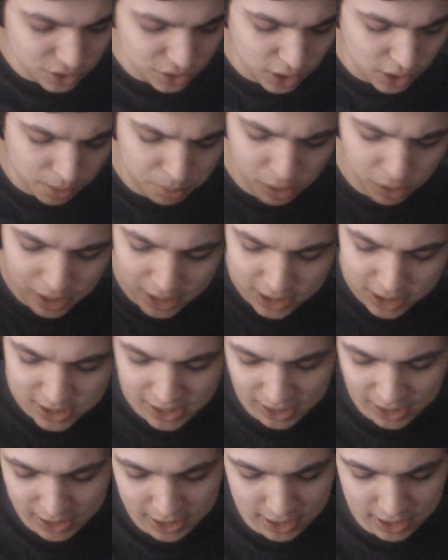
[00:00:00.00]
I'll pull out the
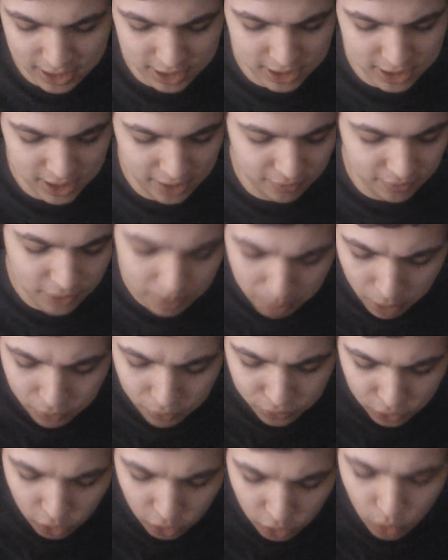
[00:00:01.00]
second inner sleeve. They
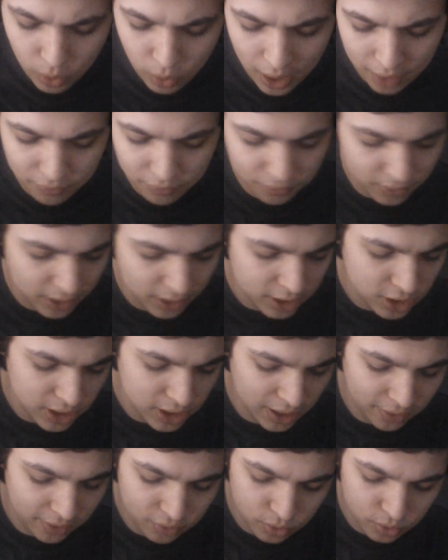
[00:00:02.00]
both do have inner
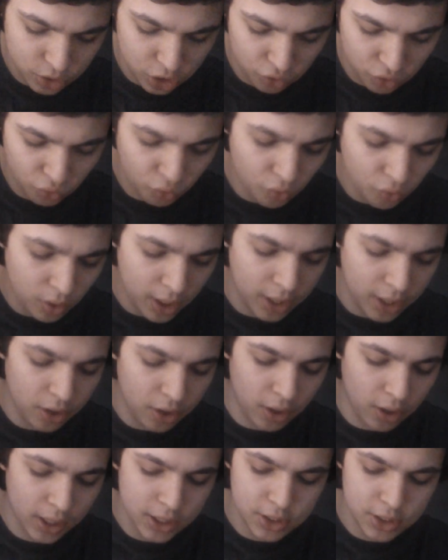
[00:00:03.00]
sleeves, which is really
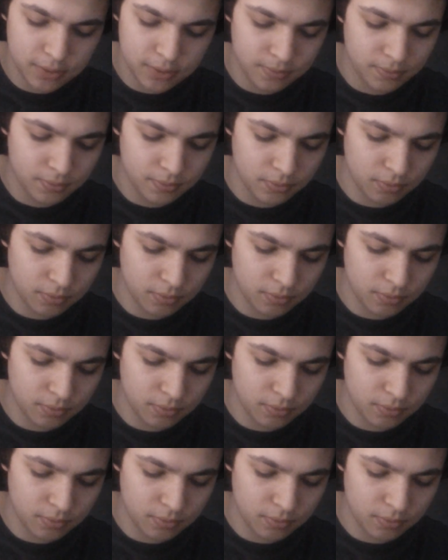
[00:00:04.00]
nice.